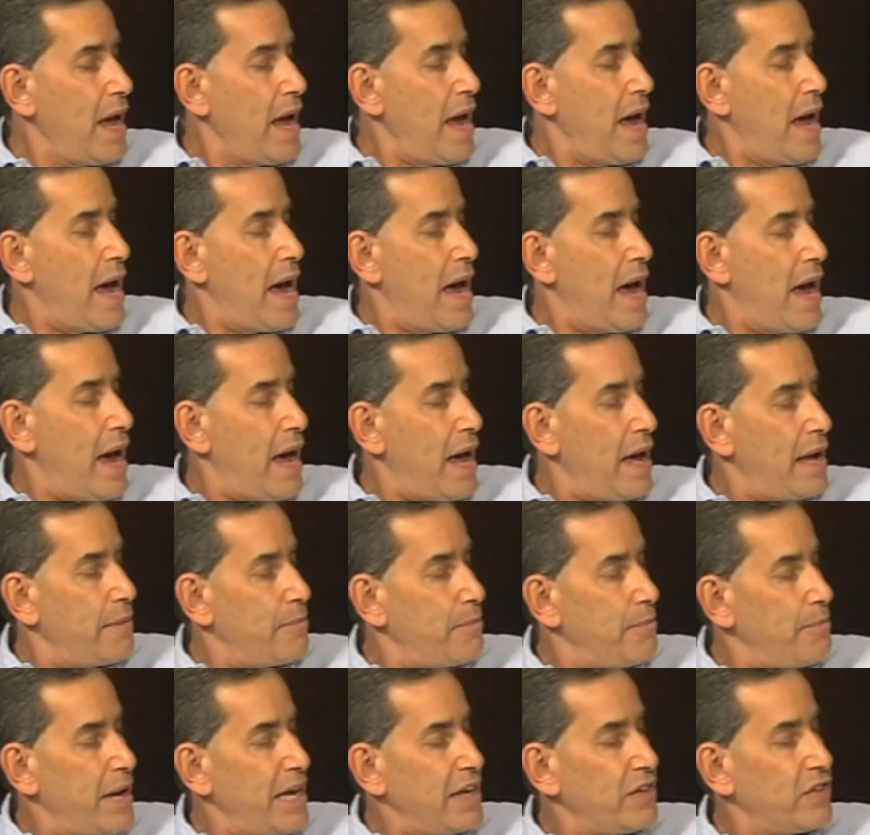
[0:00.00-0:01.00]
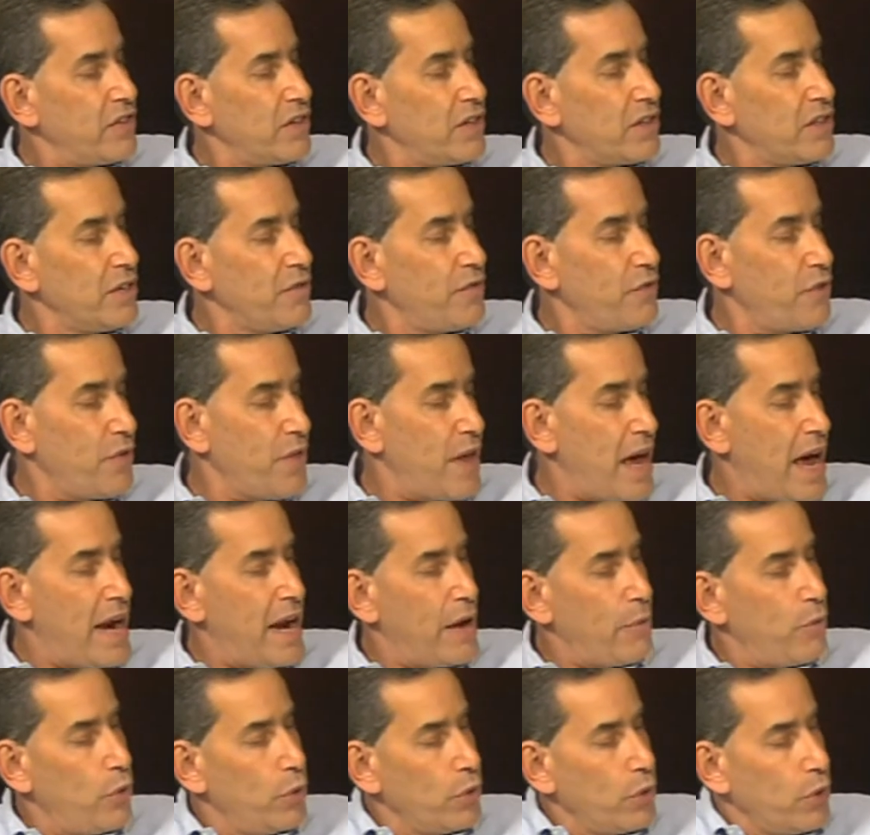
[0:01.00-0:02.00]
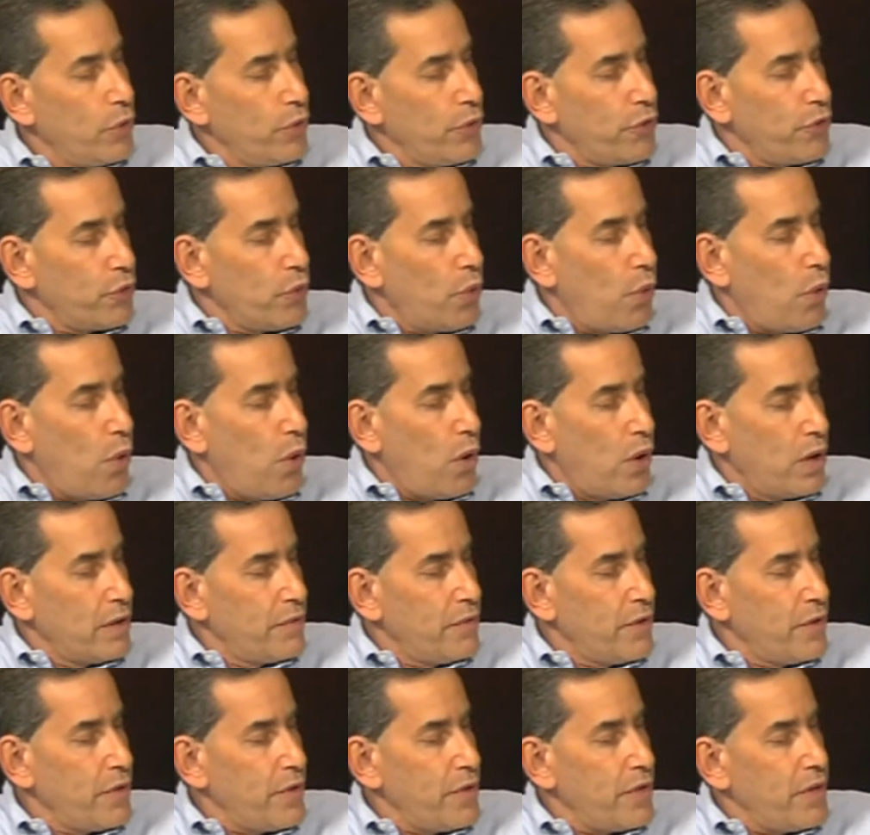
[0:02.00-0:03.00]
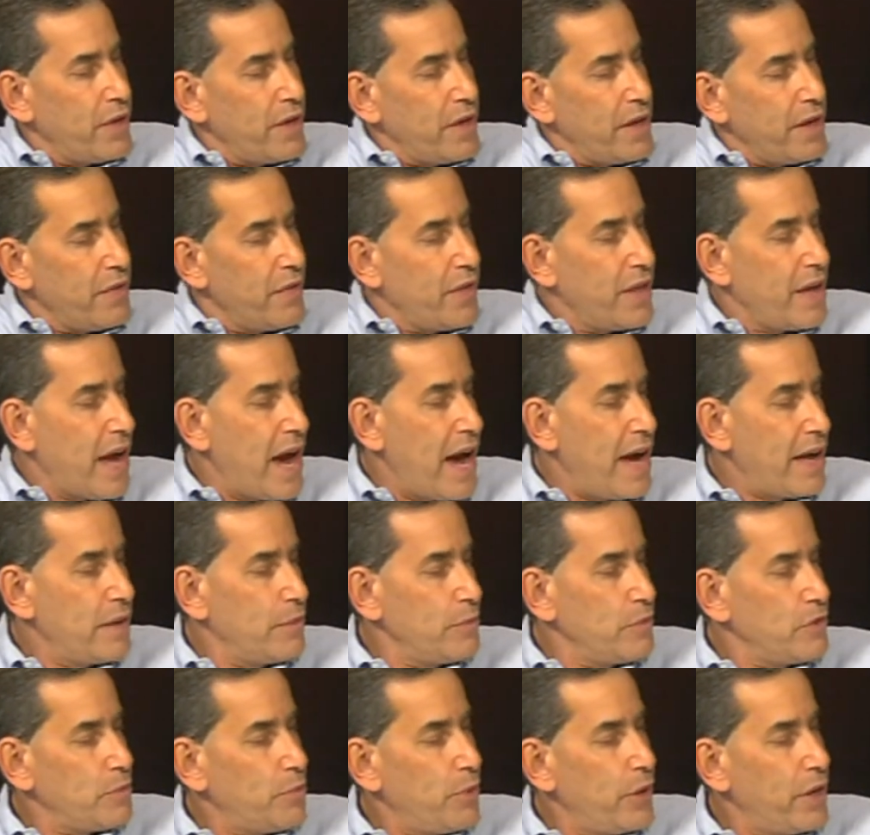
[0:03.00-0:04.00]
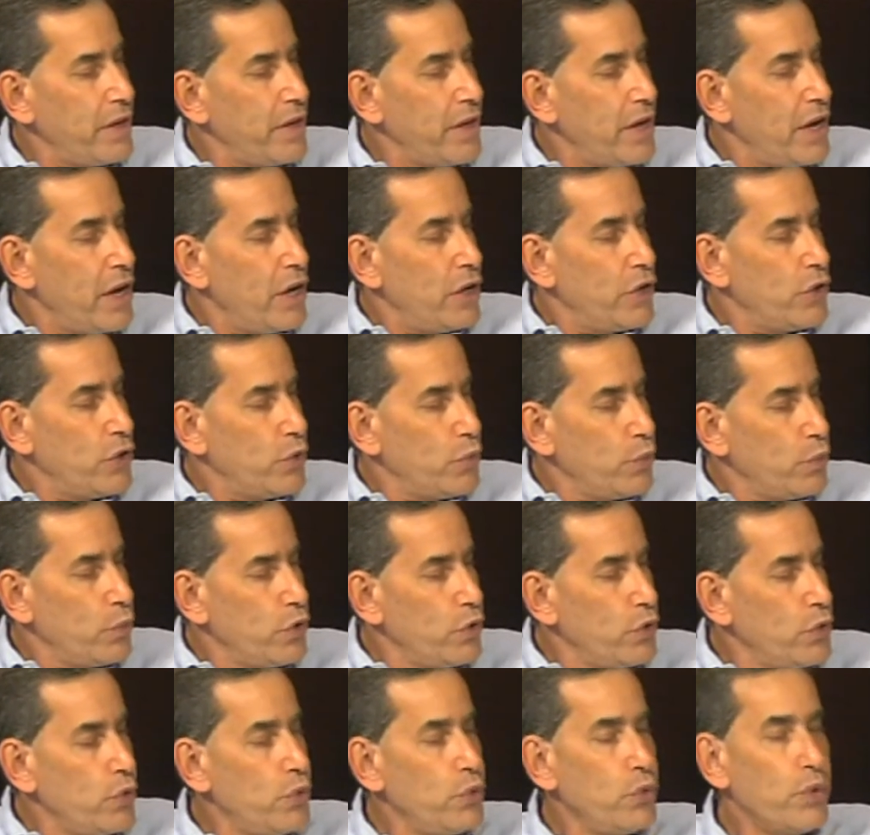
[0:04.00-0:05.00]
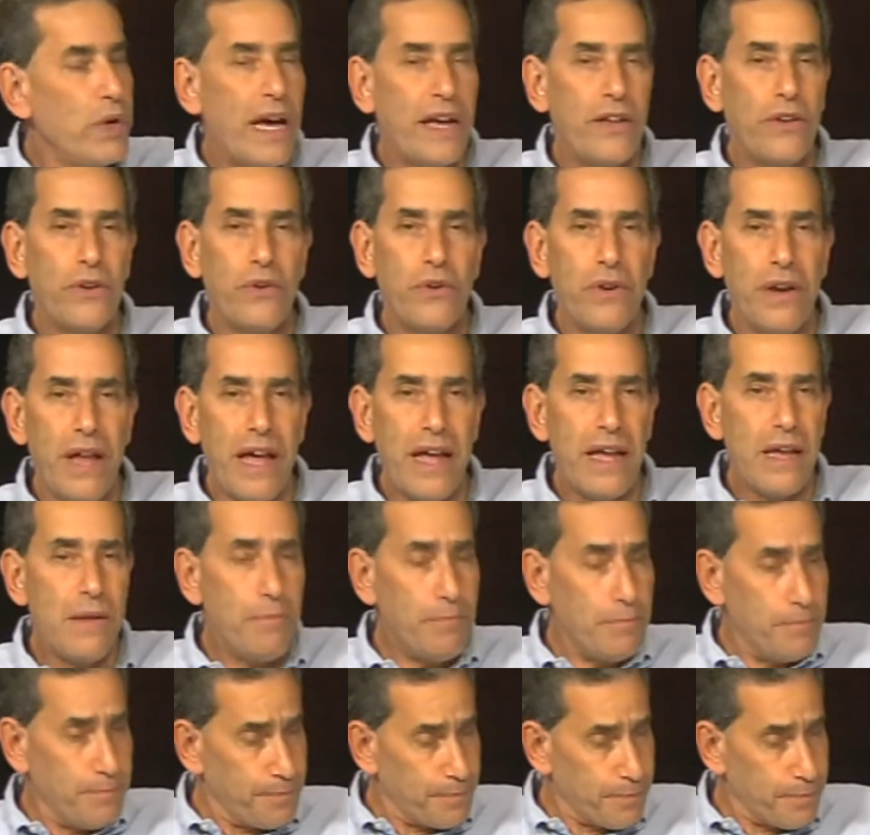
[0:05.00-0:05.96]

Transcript: And basically for that, and I won't go through all of the items, but you do get your name